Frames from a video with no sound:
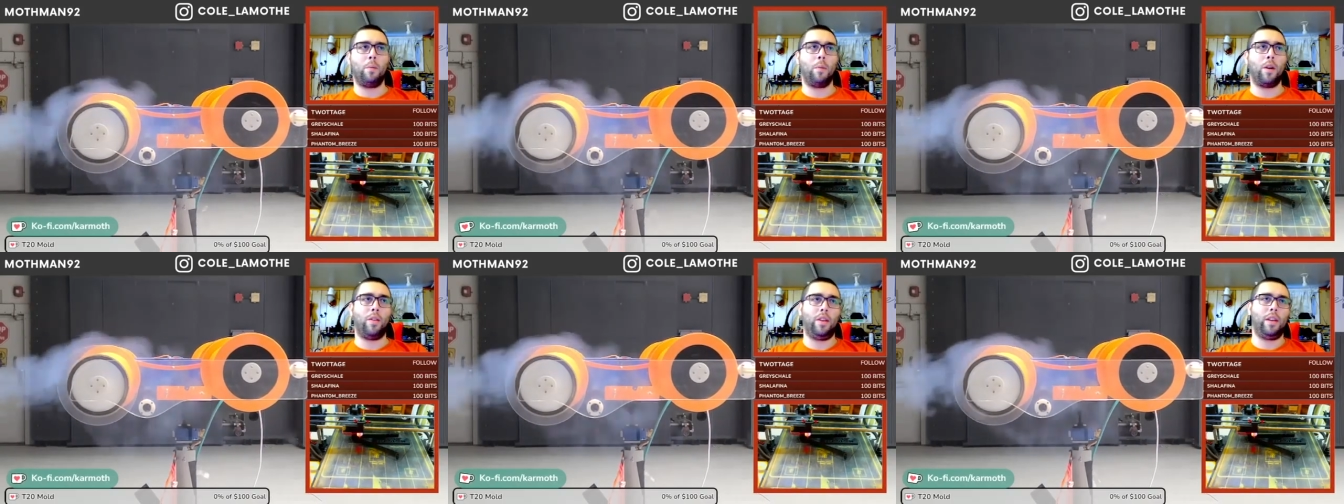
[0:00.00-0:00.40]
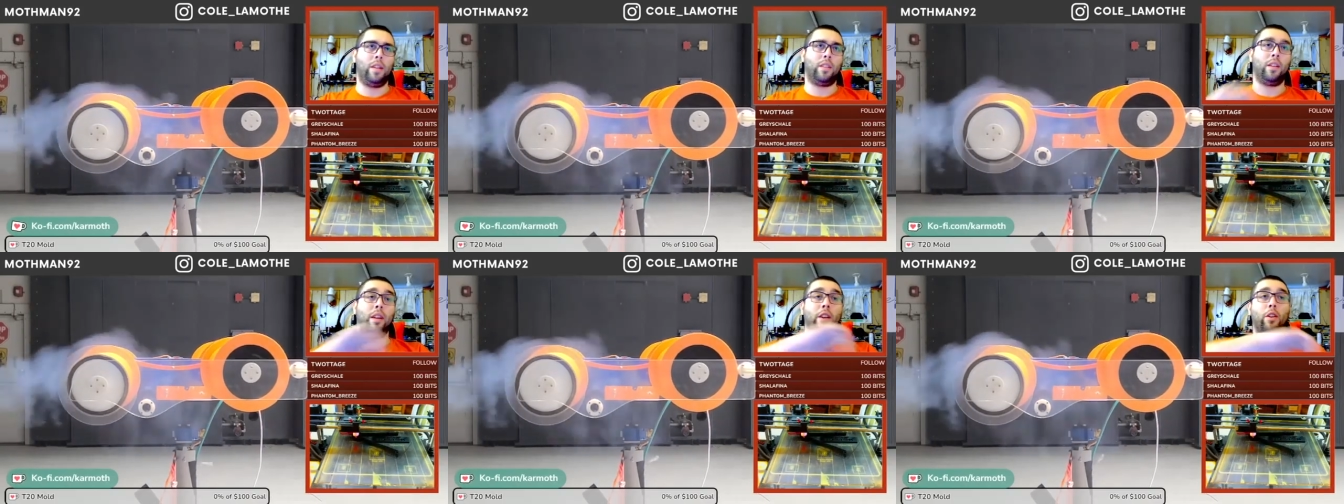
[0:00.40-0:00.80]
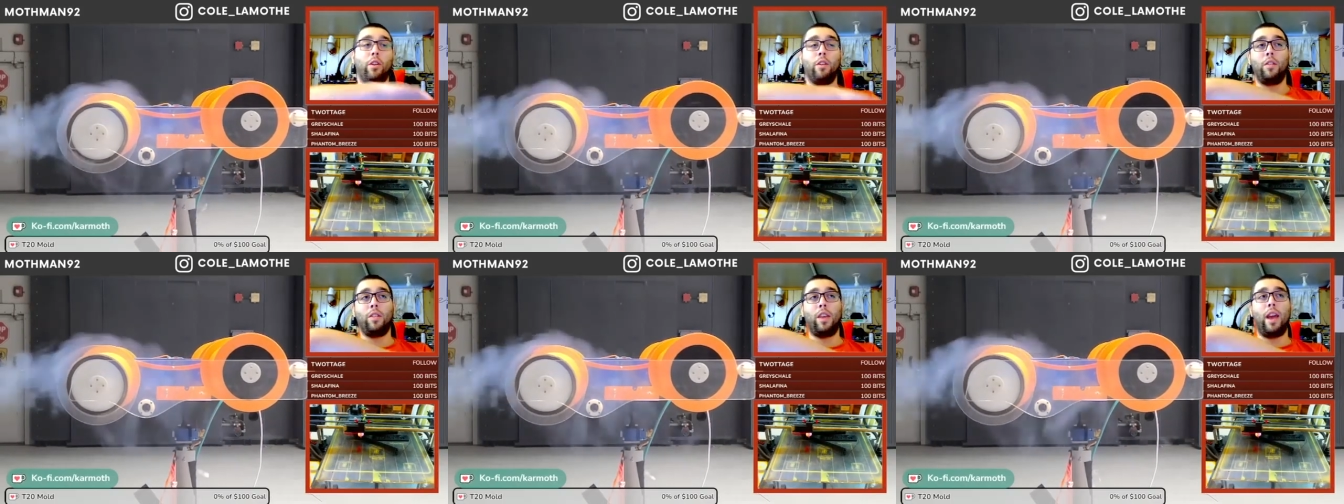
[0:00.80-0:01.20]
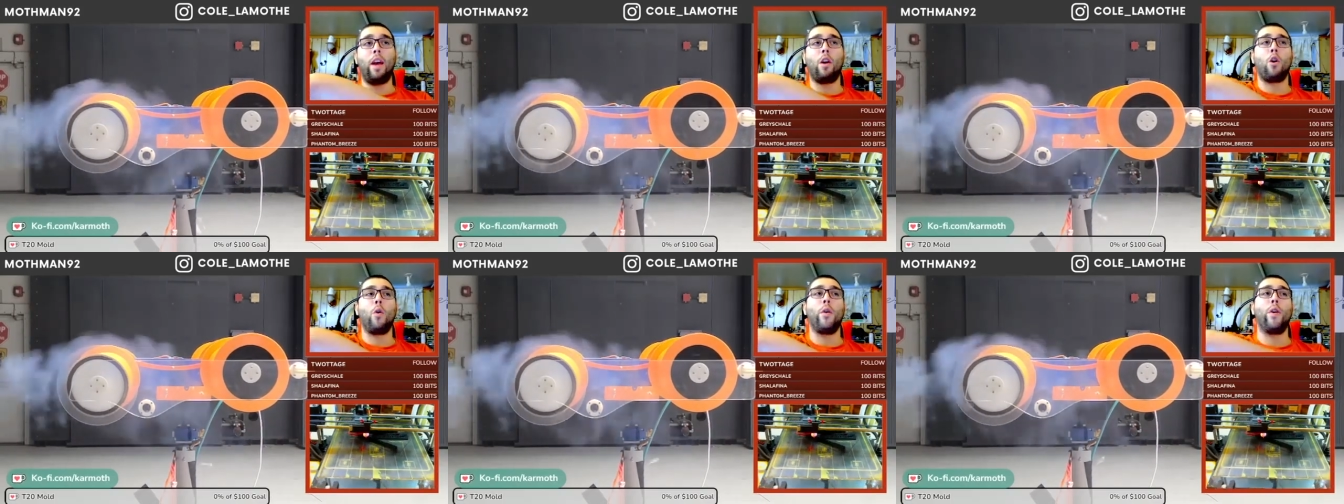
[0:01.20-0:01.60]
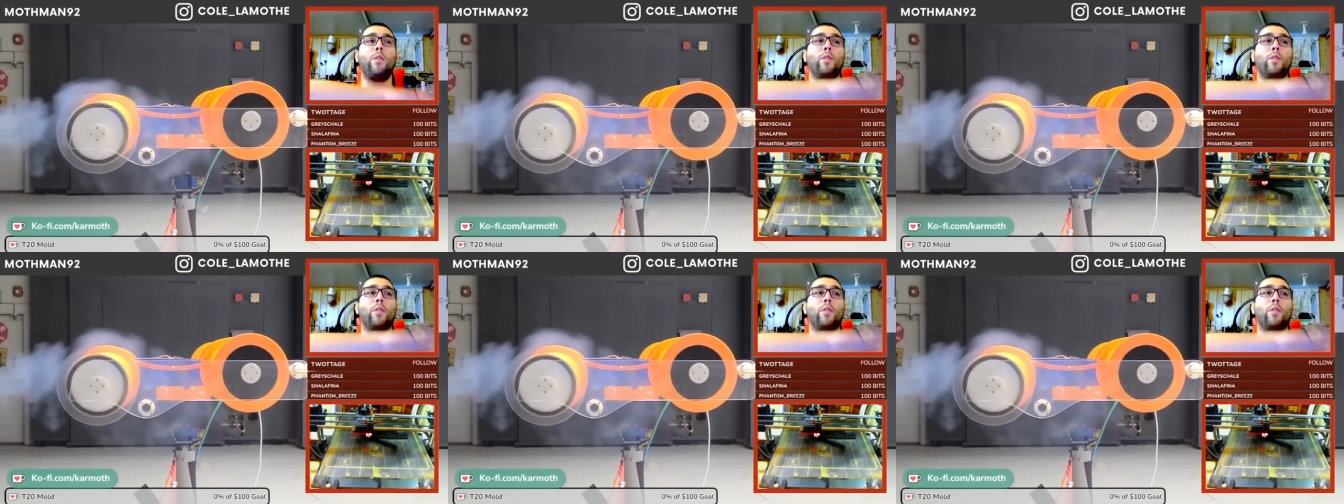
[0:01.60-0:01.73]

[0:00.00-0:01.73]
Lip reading: where the air going over